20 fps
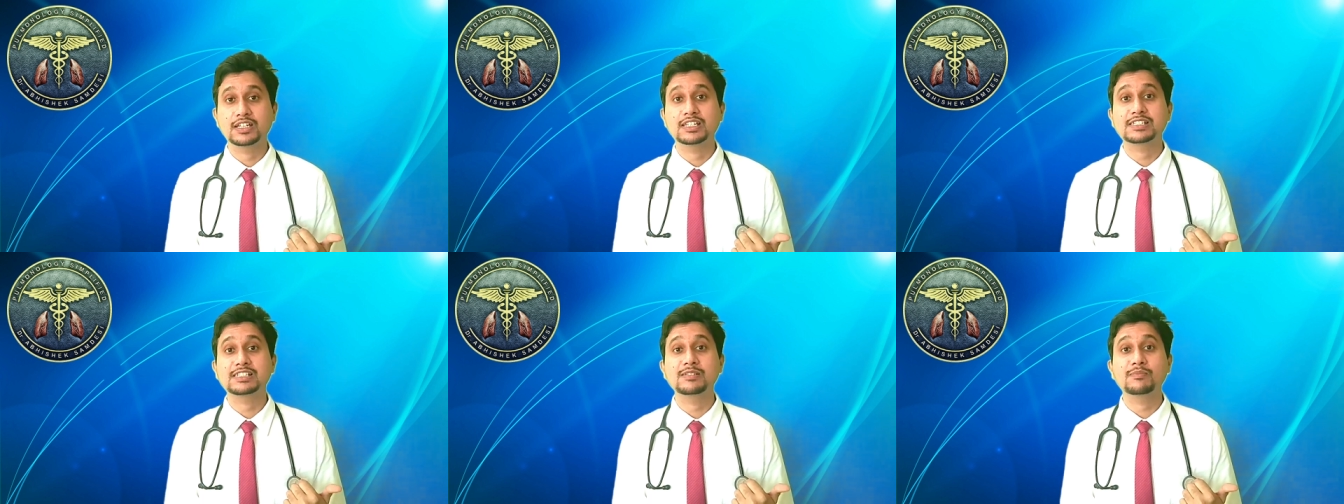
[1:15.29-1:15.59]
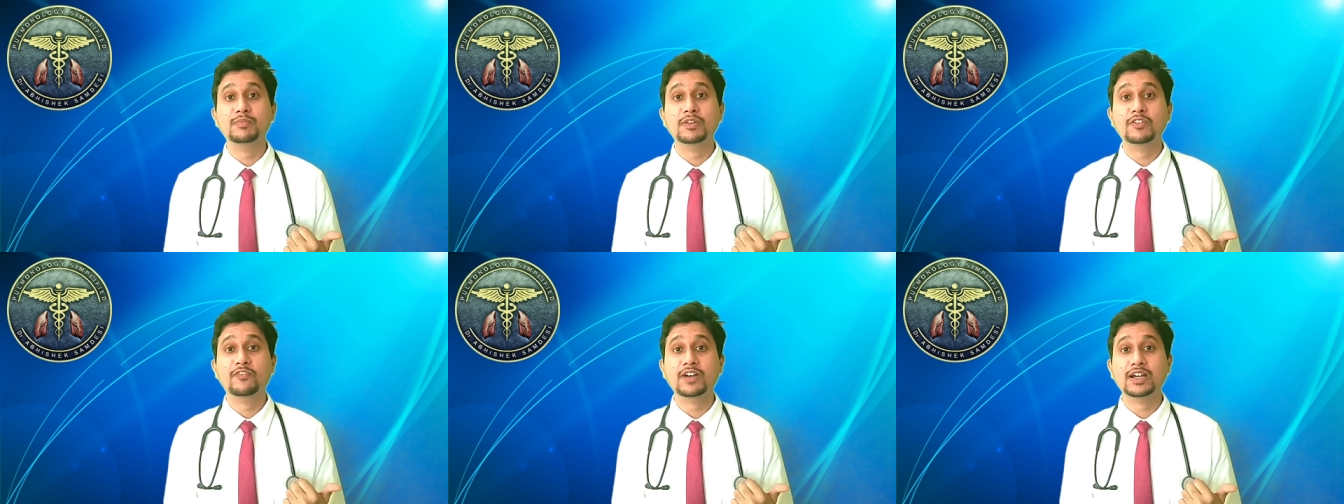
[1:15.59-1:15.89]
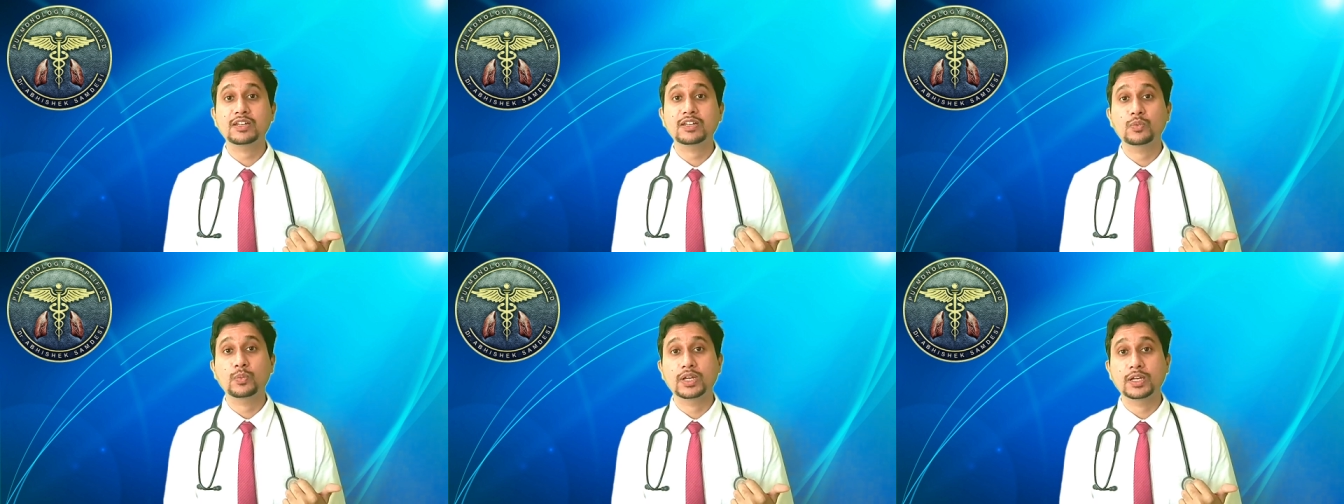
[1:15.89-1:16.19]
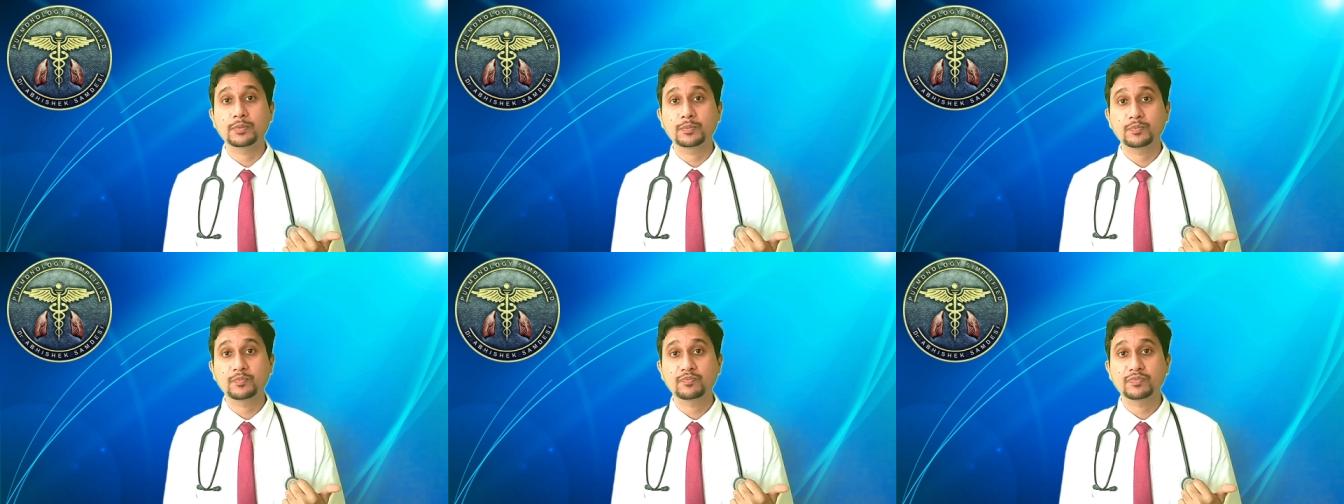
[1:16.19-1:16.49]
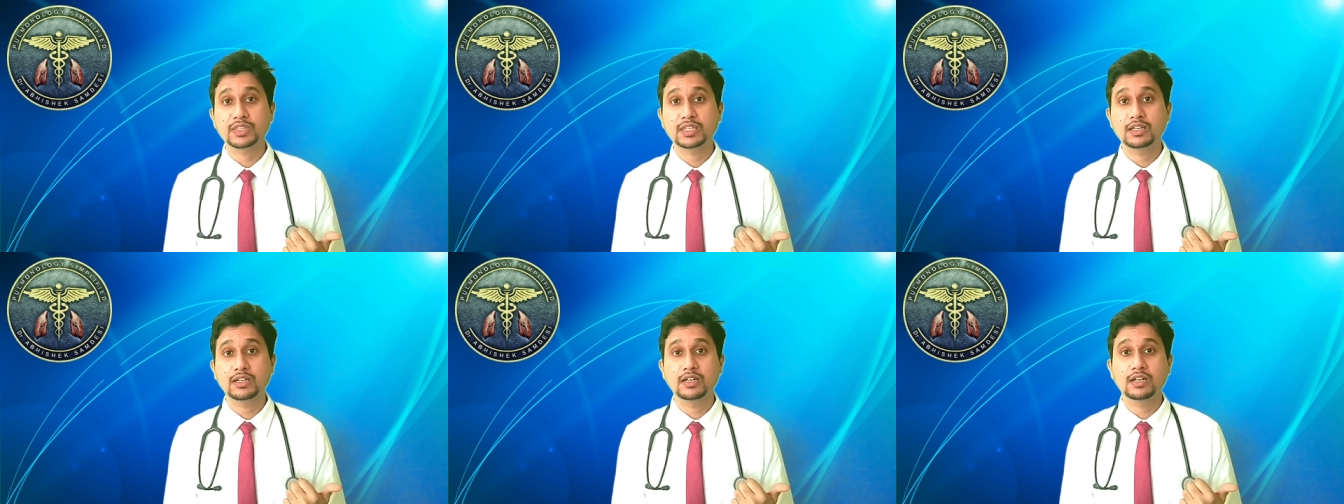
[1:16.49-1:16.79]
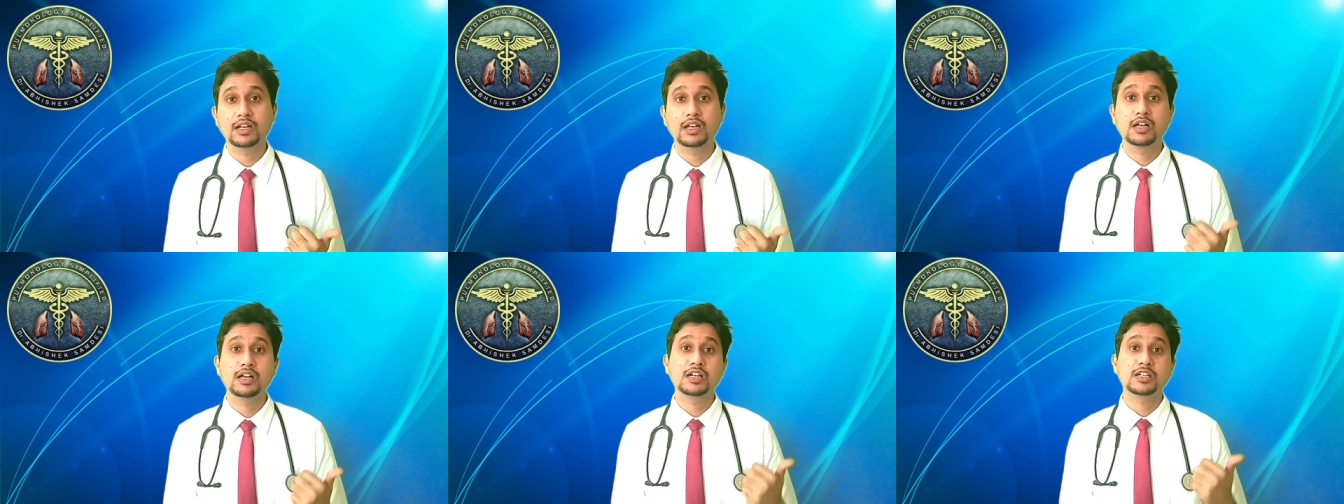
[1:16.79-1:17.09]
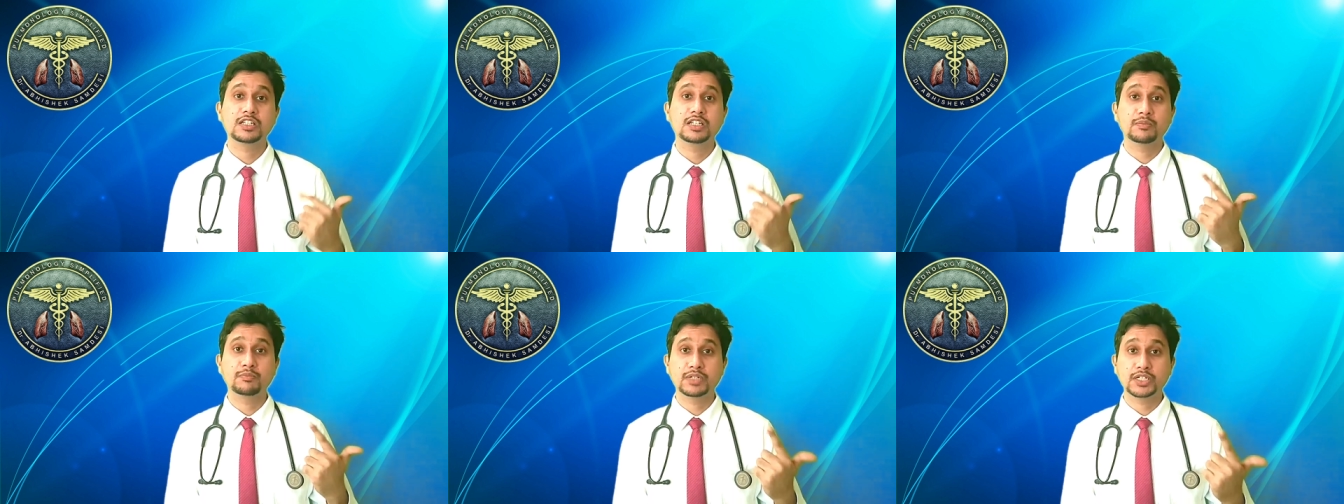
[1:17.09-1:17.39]
in a simplified way.
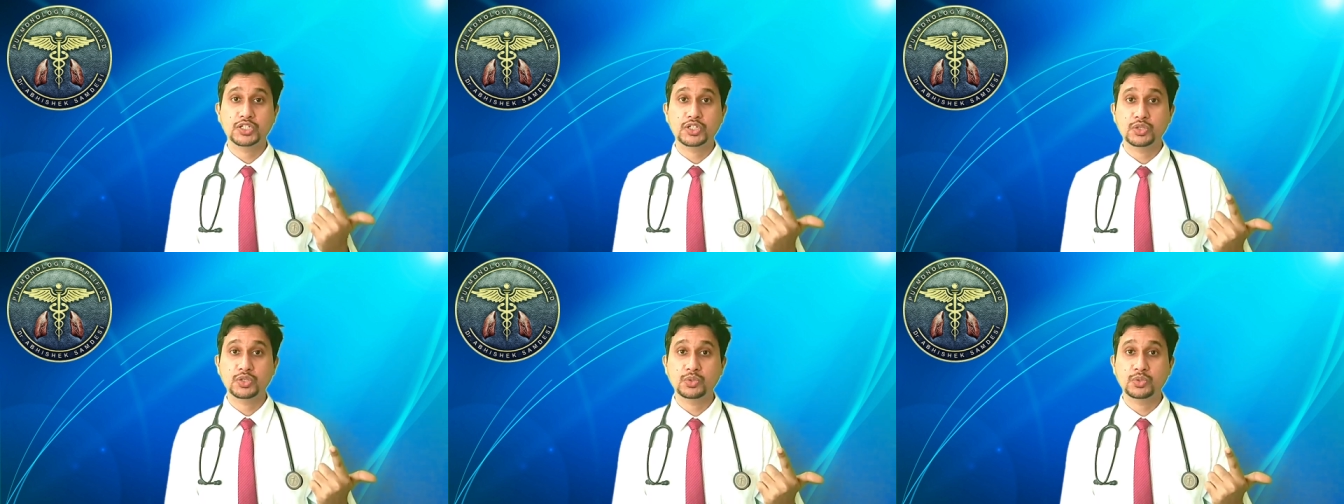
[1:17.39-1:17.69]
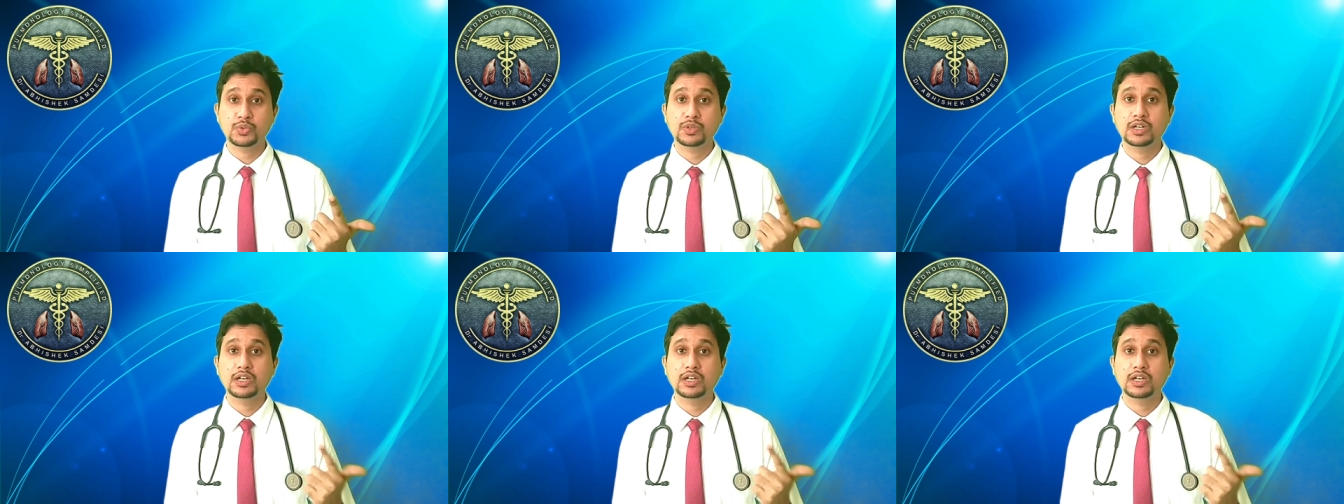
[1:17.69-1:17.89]
Number two,